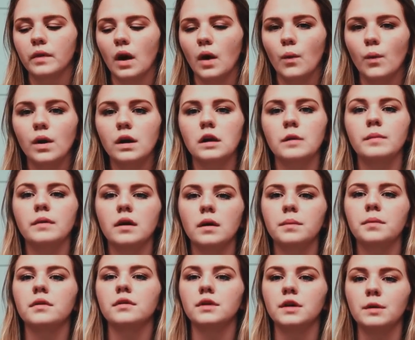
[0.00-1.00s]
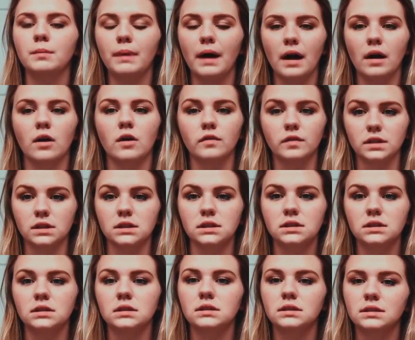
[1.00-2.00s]
want to be able to look back on
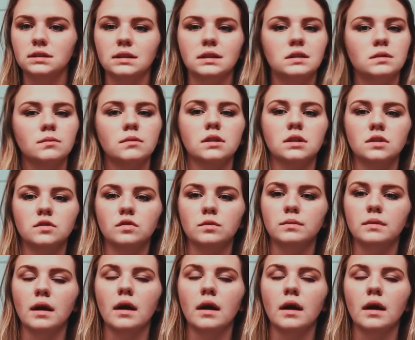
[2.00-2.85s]
this 6 months from